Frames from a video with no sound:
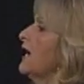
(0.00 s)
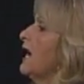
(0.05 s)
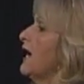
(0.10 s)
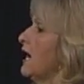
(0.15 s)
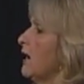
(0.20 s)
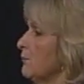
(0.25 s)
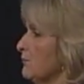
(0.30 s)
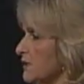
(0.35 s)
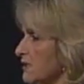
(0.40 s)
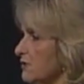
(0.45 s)

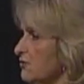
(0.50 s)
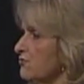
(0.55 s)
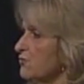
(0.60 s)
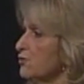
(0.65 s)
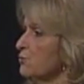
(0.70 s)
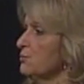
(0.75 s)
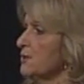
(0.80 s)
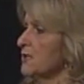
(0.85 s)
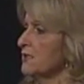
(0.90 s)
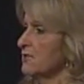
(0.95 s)
how many of you
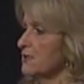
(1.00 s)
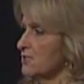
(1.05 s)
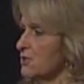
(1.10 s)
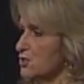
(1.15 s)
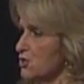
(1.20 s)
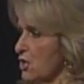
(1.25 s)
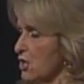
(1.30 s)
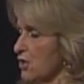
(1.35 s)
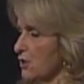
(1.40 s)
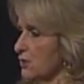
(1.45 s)
have been in a
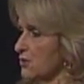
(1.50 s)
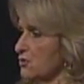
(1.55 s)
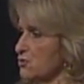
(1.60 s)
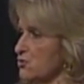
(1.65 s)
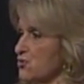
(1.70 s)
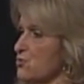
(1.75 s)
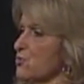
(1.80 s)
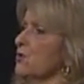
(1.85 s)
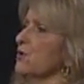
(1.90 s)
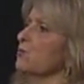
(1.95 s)
Target store,